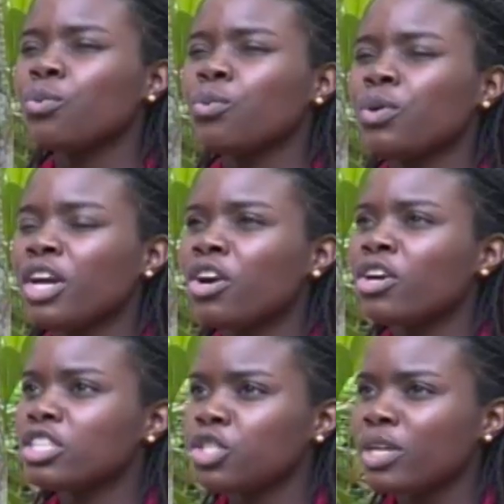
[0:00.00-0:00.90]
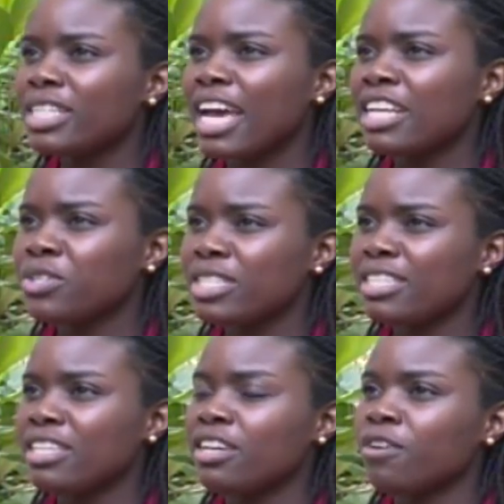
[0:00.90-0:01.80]
So we are a joint
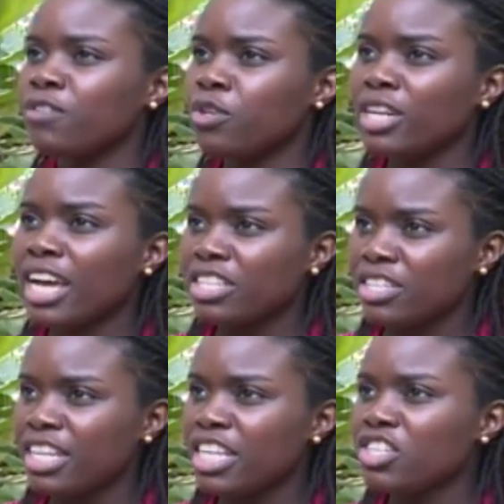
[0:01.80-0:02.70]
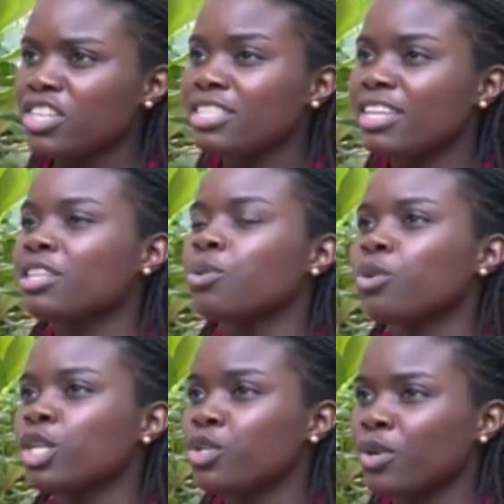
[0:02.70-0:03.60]
agency of the United Nations and the
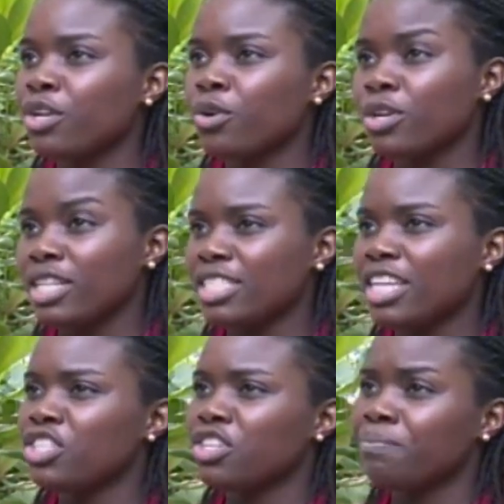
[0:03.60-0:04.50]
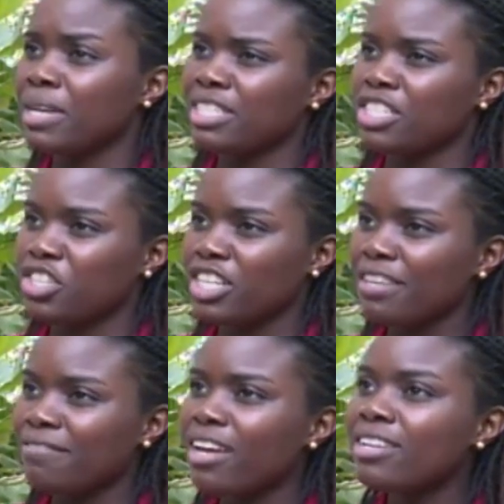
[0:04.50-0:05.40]
World Trade Organization based in
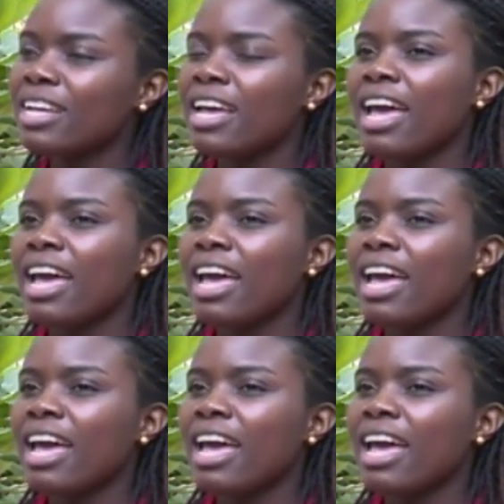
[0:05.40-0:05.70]
Geneva,